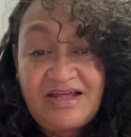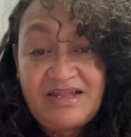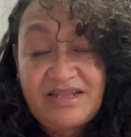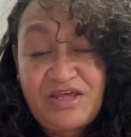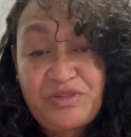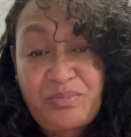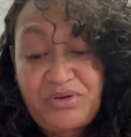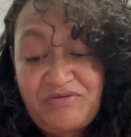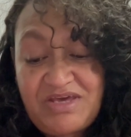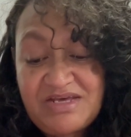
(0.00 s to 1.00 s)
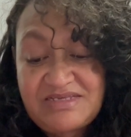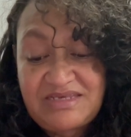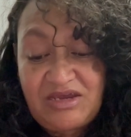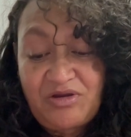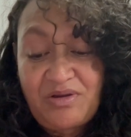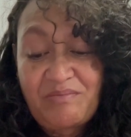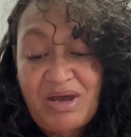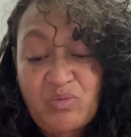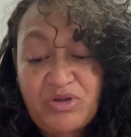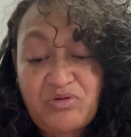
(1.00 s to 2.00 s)
Late the previous year,
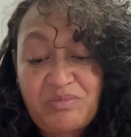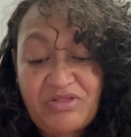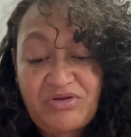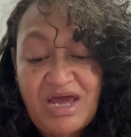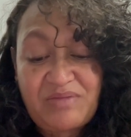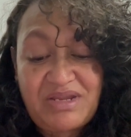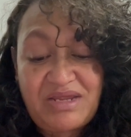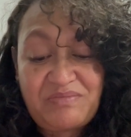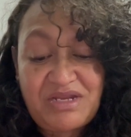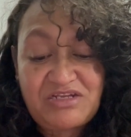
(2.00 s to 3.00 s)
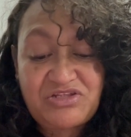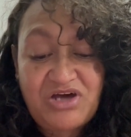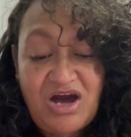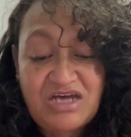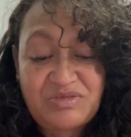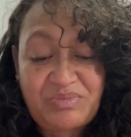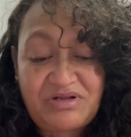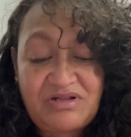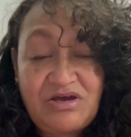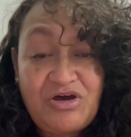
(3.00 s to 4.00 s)
my widowed mother had been admitted to the
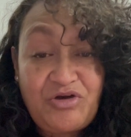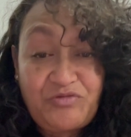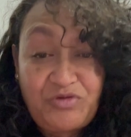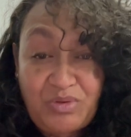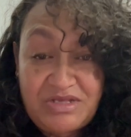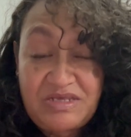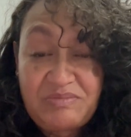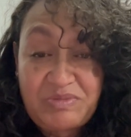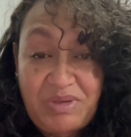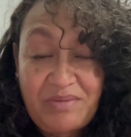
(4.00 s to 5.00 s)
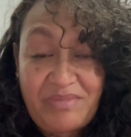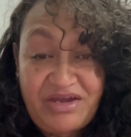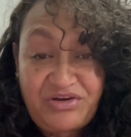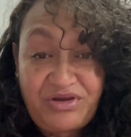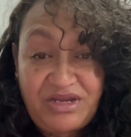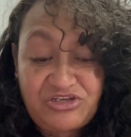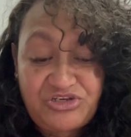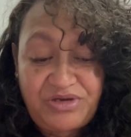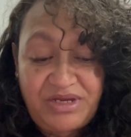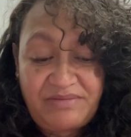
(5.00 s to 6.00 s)
hospital for what seemed to be a minor
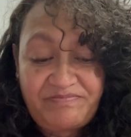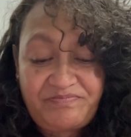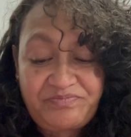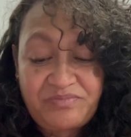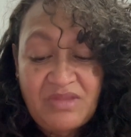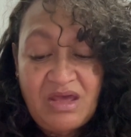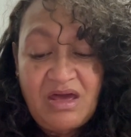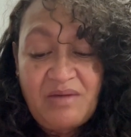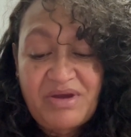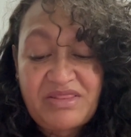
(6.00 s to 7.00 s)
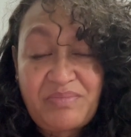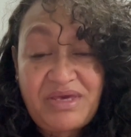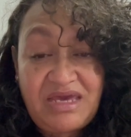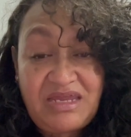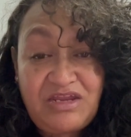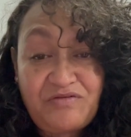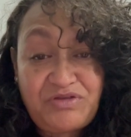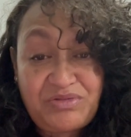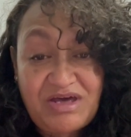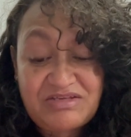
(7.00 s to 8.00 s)
injury. By the beginning of
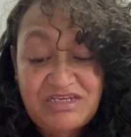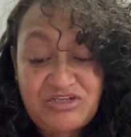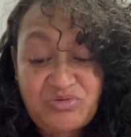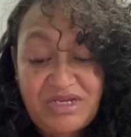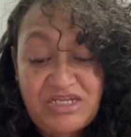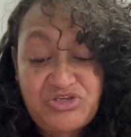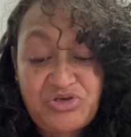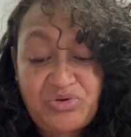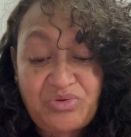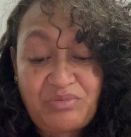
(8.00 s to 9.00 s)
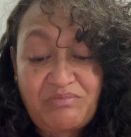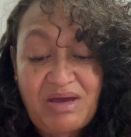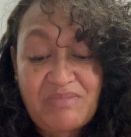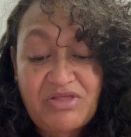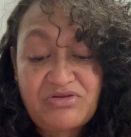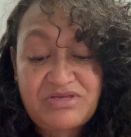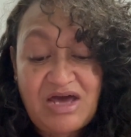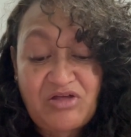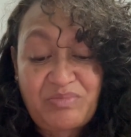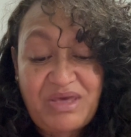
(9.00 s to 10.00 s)
two thousand twenty-two, my mother's
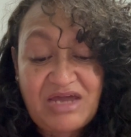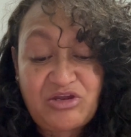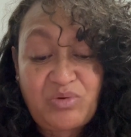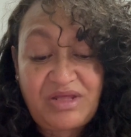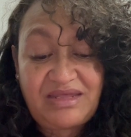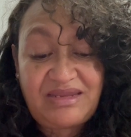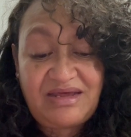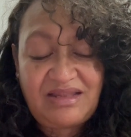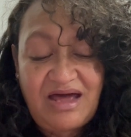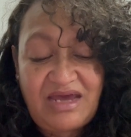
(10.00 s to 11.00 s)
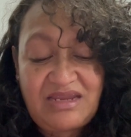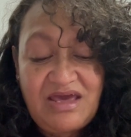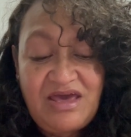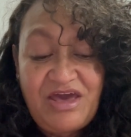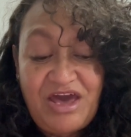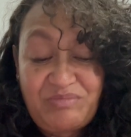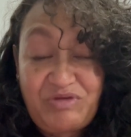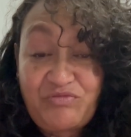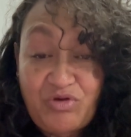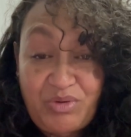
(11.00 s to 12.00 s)
health began to quickly decline, and
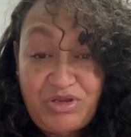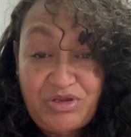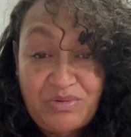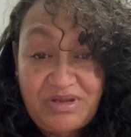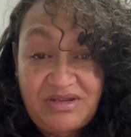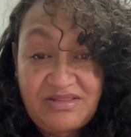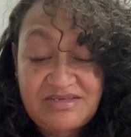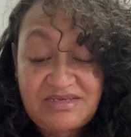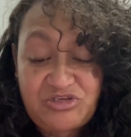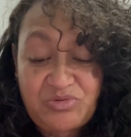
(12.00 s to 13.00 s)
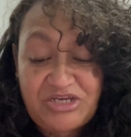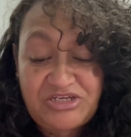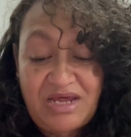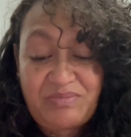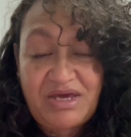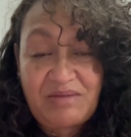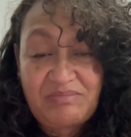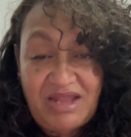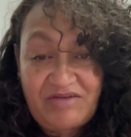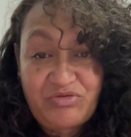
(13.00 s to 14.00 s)
before we knew it, the situation had become
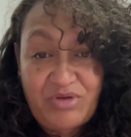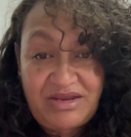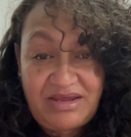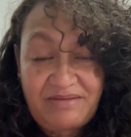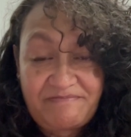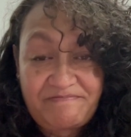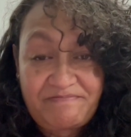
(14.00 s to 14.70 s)
life-threatening.